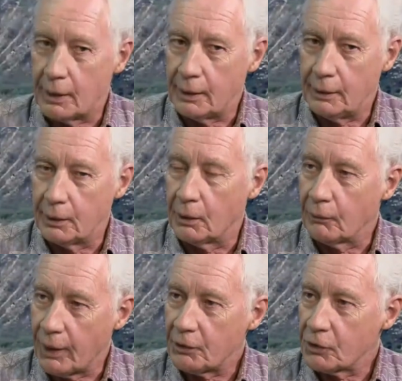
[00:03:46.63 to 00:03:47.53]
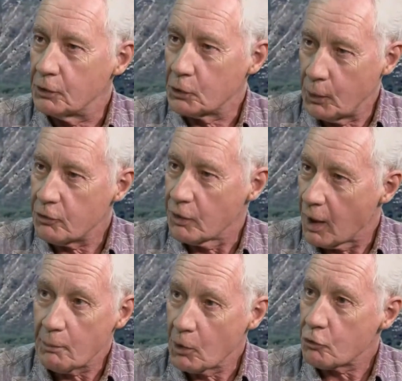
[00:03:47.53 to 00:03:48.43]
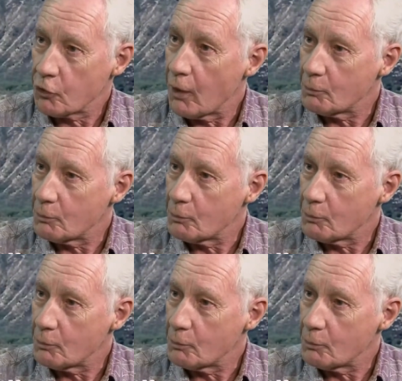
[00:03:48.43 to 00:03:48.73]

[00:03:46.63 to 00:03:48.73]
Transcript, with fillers: You know, that's a good question. Oh. I'm not sure I'm